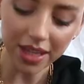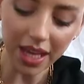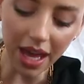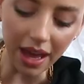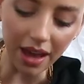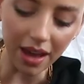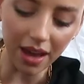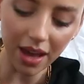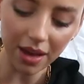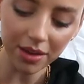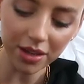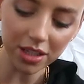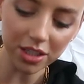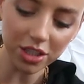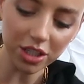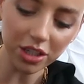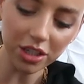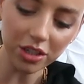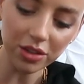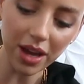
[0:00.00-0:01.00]
Yeah, I'm gonna
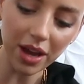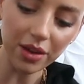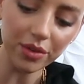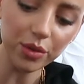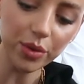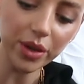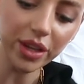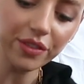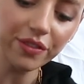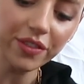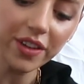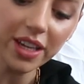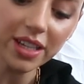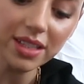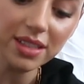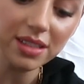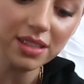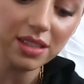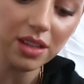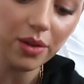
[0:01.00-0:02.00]
show you how a quick
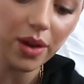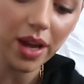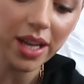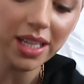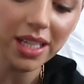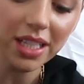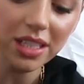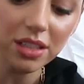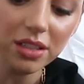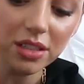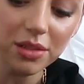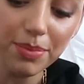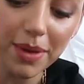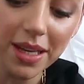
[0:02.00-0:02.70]
fix. So I need to